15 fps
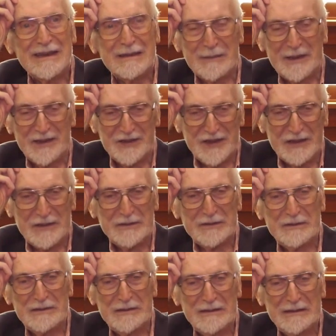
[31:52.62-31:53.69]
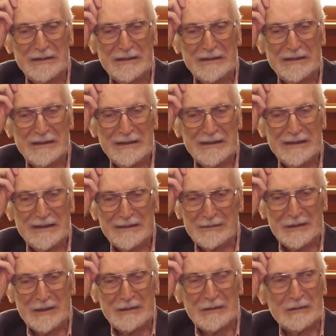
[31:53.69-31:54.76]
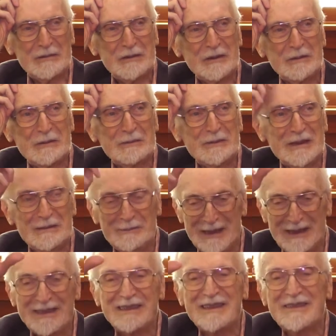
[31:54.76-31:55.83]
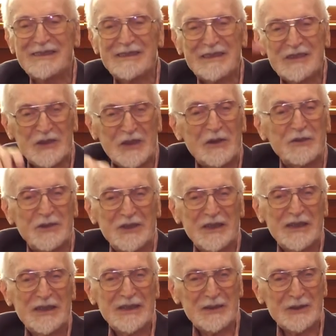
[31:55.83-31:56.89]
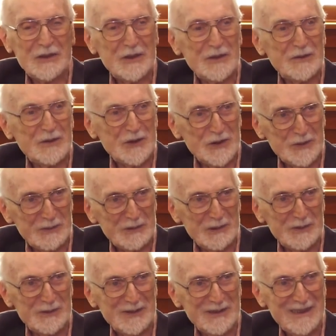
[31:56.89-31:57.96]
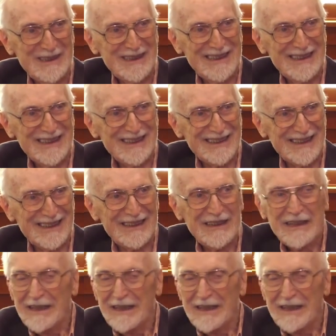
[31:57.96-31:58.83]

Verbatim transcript: myself. We we were met there in his office. Heard the first proof there,